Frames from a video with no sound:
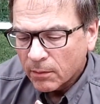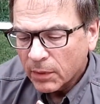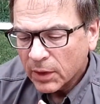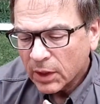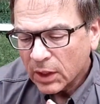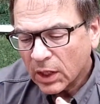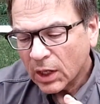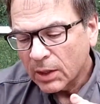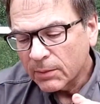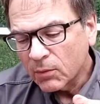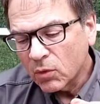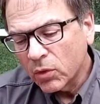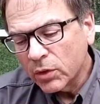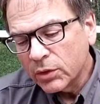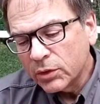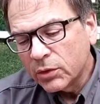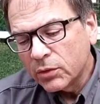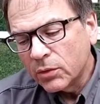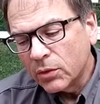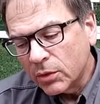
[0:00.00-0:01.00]
But I'm
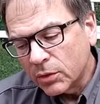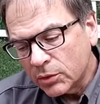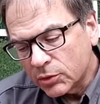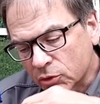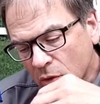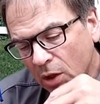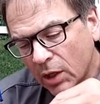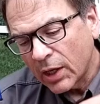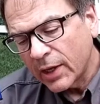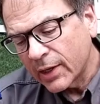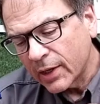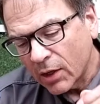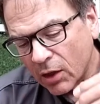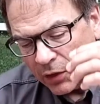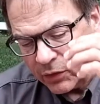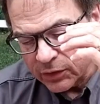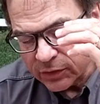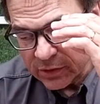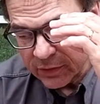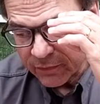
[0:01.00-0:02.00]
going to try it on
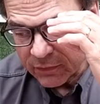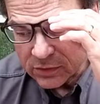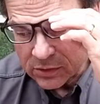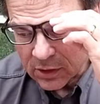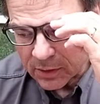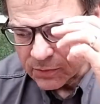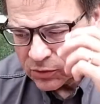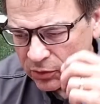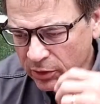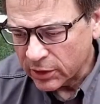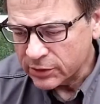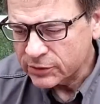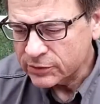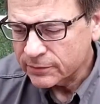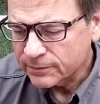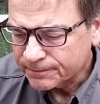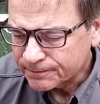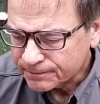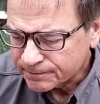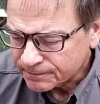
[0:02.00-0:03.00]
all these different
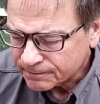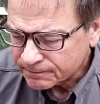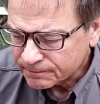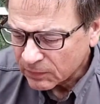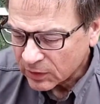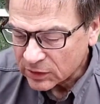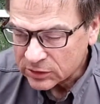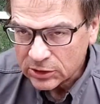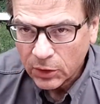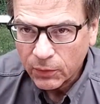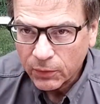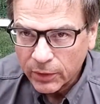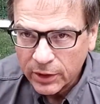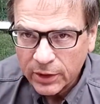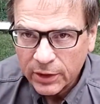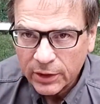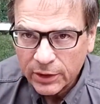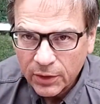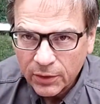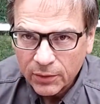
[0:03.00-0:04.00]
substrates because I
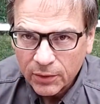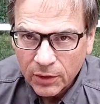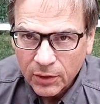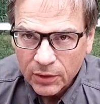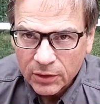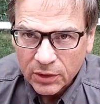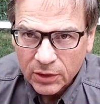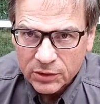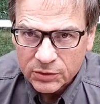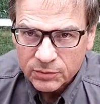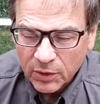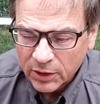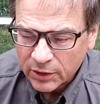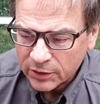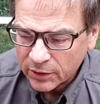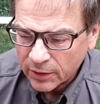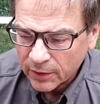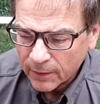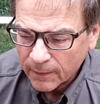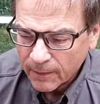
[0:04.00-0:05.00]
really don't know what to
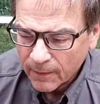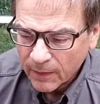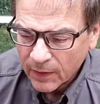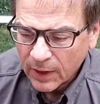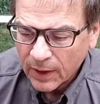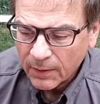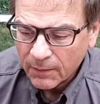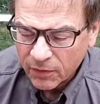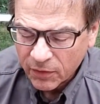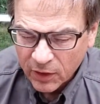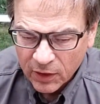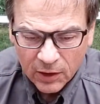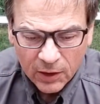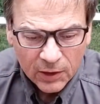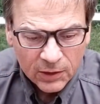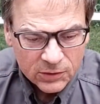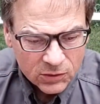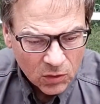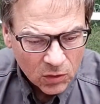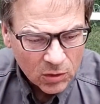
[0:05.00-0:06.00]
expect here. I'm
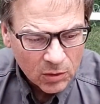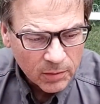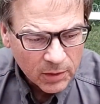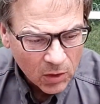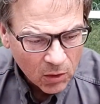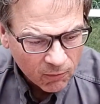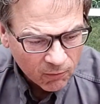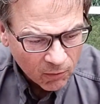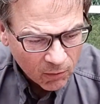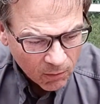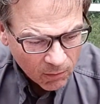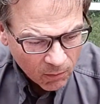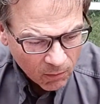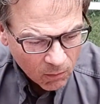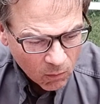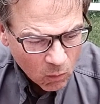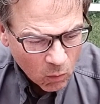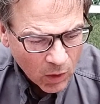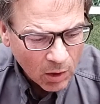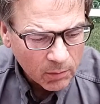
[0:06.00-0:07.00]
thinking it's going to be
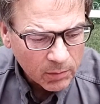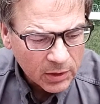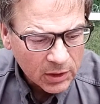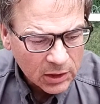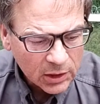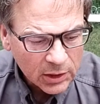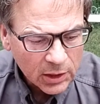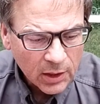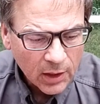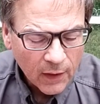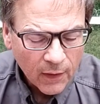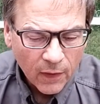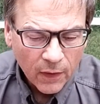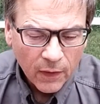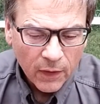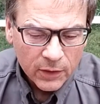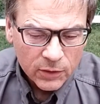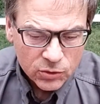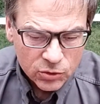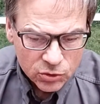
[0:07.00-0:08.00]
overwhelmingly
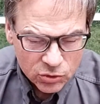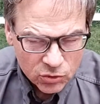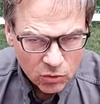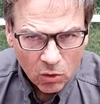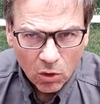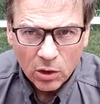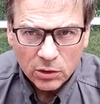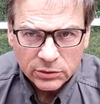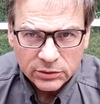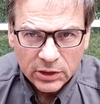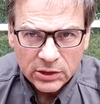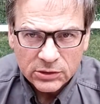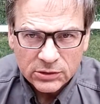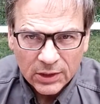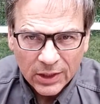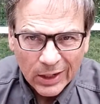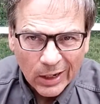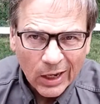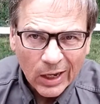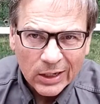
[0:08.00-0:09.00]
strong
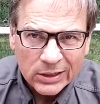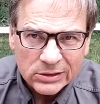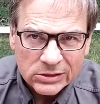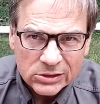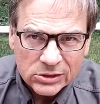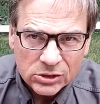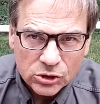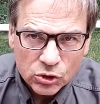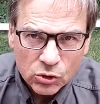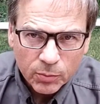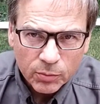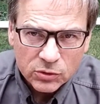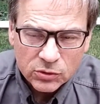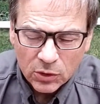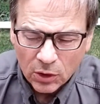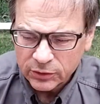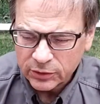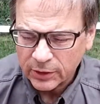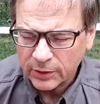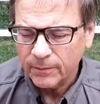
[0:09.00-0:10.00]
tasting and super
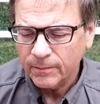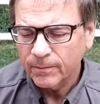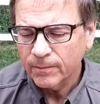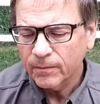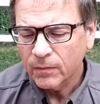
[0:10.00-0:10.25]
salty.